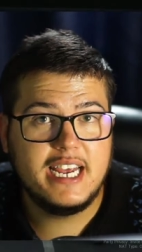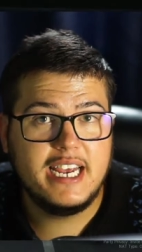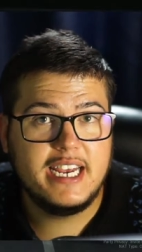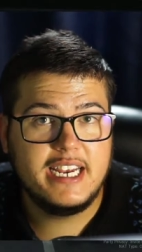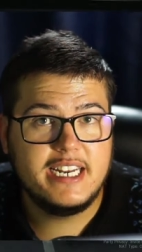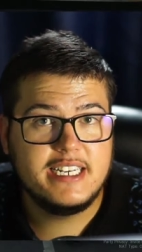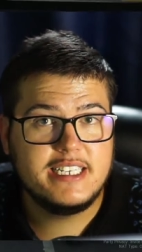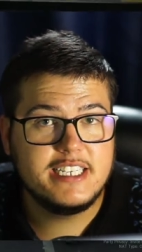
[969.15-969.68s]

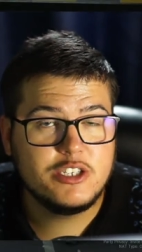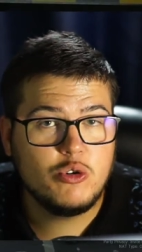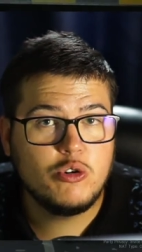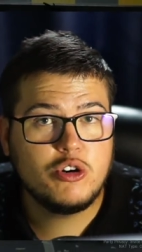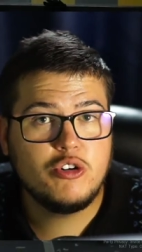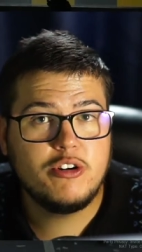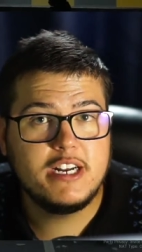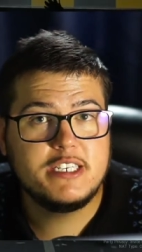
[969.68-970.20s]
a
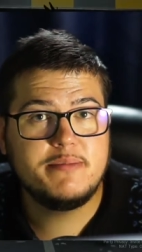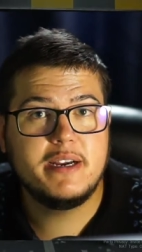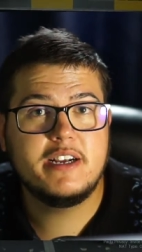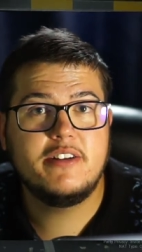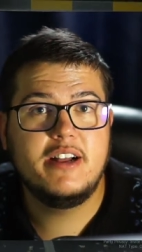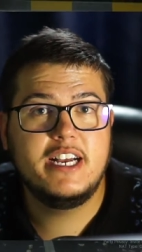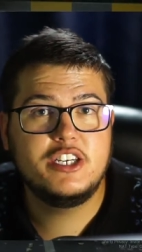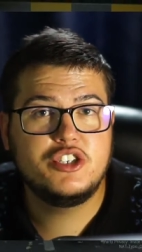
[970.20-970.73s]
Discord Creates My
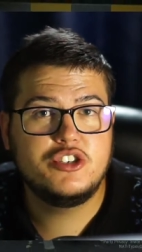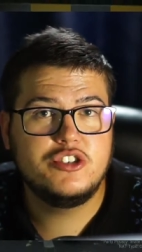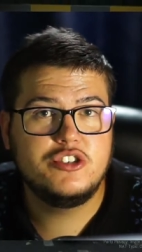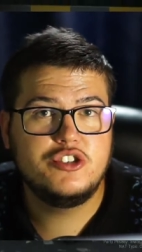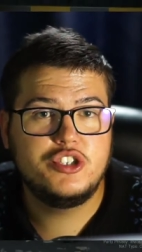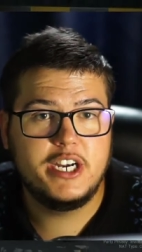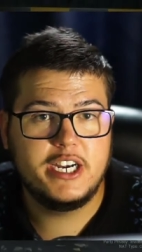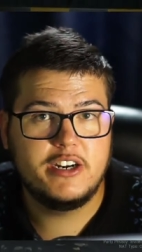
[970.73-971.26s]
Clash
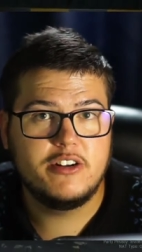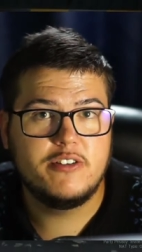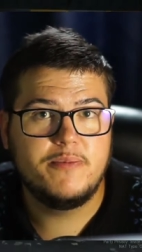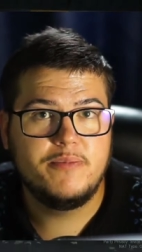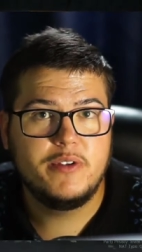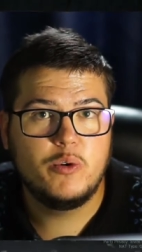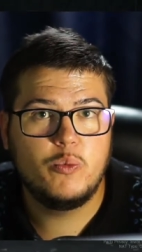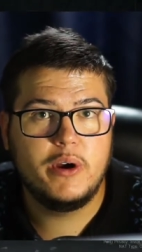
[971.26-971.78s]
channel
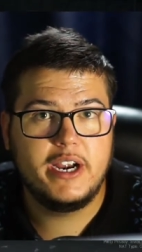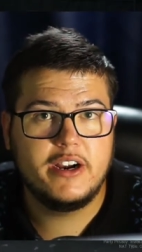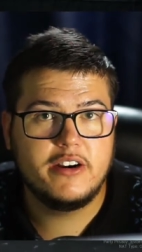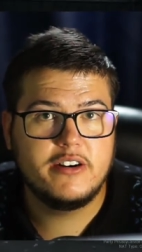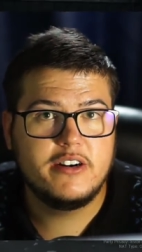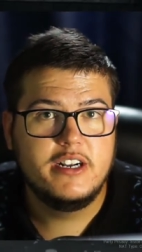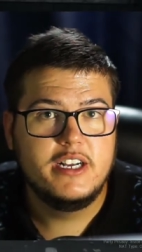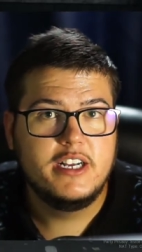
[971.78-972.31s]

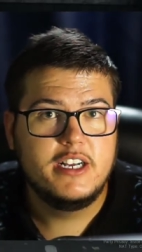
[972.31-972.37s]
where...